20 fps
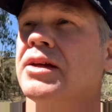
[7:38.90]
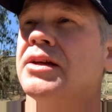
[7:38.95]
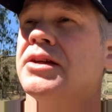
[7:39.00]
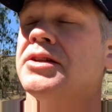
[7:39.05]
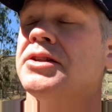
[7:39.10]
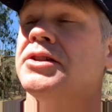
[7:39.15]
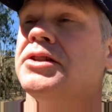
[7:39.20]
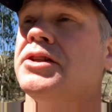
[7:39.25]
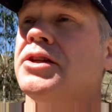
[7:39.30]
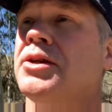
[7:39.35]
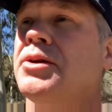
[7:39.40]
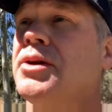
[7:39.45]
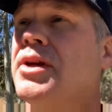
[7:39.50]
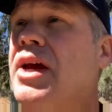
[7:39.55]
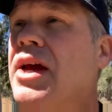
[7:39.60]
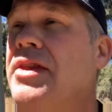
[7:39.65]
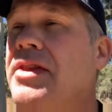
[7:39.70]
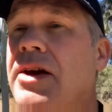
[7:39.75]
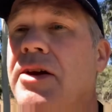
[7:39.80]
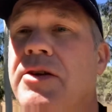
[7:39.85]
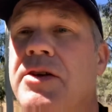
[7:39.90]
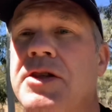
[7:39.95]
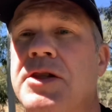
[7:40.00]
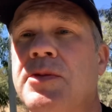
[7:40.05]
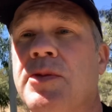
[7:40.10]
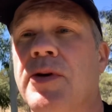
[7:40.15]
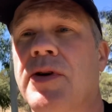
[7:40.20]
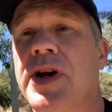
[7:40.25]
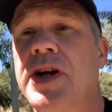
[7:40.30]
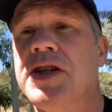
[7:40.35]
do get their
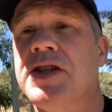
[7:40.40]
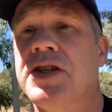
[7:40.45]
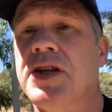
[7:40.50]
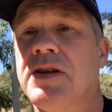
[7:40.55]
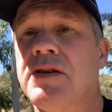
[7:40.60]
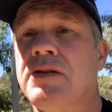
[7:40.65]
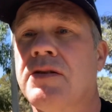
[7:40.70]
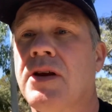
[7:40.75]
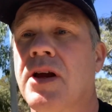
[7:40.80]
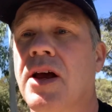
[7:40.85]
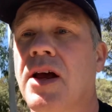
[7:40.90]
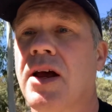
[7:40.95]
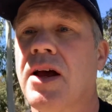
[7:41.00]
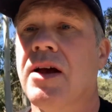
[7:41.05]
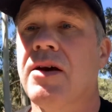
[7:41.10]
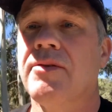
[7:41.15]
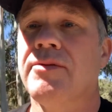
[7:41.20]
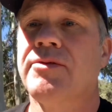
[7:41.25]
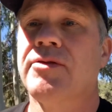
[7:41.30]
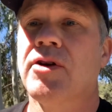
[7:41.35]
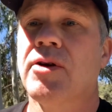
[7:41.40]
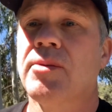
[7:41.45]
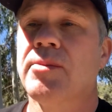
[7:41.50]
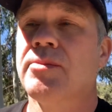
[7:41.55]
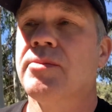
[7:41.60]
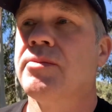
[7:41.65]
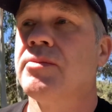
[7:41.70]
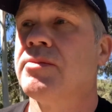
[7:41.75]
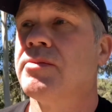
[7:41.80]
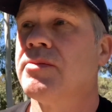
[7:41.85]
inspiration
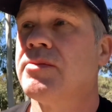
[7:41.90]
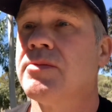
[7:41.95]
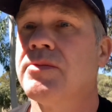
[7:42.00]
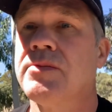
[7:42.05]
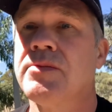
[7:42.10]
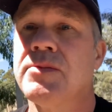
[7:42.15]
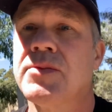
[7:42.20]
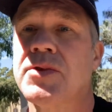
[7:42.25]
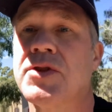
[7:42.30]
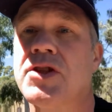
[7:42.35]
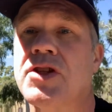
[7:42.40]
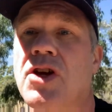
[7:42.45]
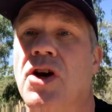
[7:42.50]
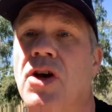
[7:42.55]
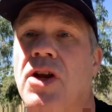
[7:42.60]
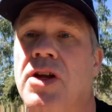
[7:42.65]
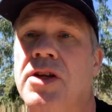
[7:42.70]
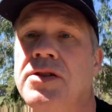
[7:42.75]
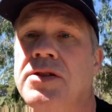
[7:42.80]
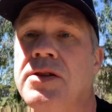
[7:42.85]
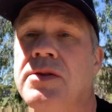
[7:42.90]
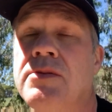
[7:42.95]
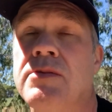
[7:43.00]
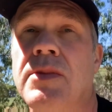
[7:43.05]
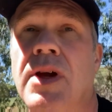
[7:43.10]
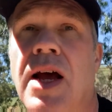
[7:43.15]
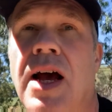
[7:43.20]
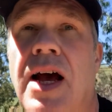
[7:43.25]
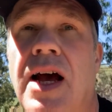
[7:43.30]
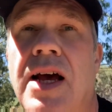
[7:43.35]
from Scotland
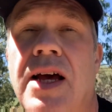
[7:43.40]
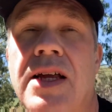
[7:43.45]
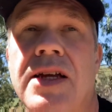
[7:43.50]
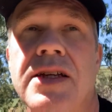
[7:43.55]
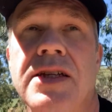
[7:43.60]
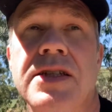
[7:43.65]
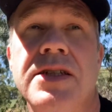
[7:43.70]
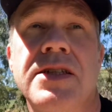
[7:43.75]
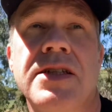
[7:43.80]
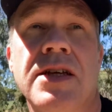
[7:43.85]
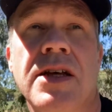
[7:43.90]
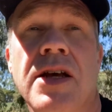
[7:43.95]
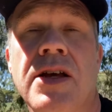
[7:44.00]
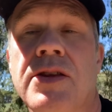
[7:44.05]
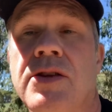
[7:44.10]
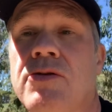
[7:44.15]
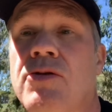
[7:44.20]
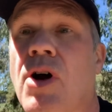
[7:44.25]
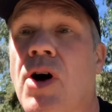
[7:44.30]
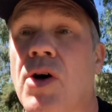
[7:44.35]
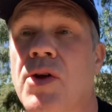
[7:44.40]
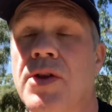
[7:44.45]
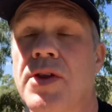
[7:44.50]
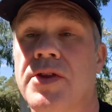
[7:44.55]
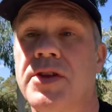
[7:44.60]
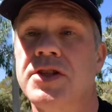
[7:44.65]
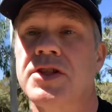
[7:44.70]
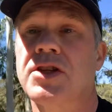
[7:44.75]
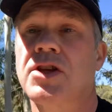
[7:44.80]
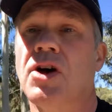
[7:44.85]
and the role that
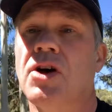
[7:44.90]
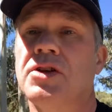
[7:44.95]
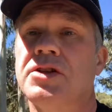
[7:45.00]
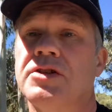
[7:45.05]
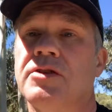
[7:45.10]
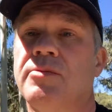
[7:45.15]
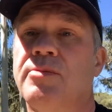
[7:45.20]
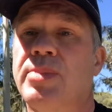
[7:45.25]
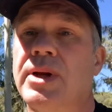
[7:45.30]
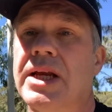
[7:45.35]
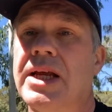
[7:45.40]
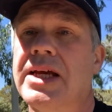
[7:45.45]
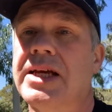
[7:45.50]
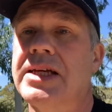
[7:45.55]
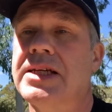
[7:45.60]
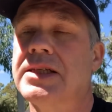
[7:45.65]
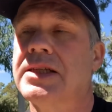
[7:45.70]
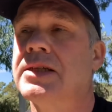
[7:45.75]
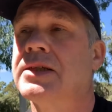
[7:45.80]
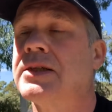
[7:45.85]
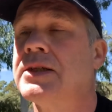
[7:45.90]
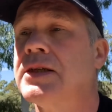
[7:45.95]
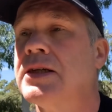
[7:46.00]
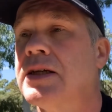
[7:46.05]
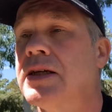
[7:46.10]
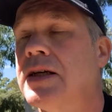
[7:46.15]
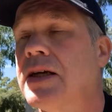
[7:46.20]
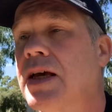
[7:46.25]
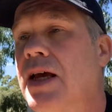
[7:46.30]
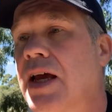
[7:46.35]
the Scots have played
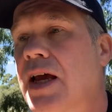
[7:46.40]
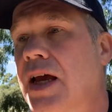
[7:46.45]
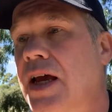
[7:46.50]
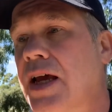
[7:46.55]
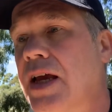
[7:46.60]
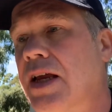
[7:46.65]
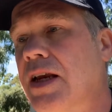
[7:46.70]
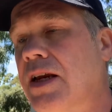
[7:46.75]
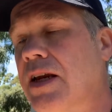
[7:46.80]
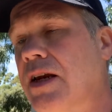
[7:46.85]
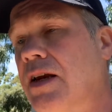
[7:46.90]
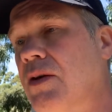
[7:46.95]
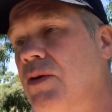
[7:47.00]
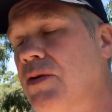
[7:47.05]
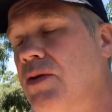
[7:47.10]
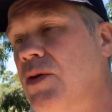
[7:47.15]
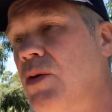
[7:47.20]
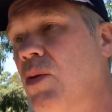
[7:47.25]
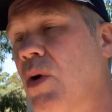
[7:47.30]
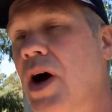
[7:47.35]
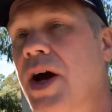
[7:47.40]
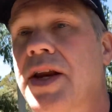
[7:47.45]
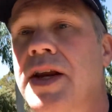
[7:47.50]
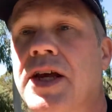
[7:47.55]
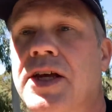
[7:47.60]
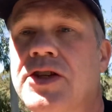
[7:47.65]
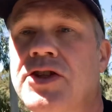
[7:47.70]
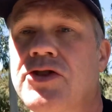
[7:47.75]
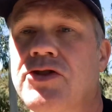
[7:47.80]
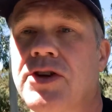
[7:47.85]
in the wine
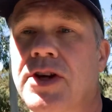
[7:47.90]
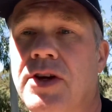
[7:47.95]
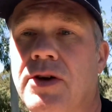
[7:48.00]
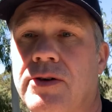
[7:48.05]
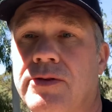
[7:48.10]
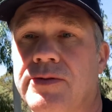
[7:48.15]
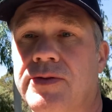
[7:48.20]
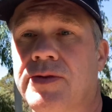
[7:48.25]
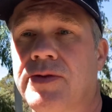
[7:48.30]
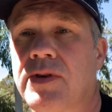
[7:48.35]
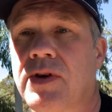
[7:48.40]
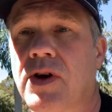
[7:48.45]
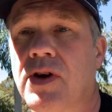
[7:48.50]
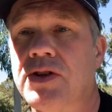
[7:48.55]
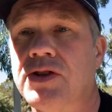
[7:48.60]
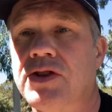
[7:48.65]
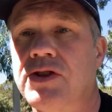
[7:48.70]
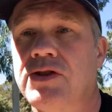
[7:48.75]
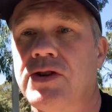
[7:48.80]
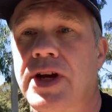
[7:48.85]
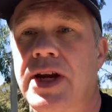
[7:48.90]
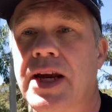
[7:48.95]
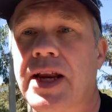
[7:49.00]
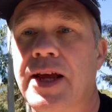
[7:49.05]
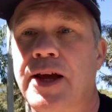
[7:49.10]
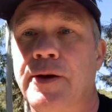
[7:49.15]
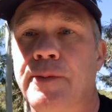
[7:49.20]
history of Australia.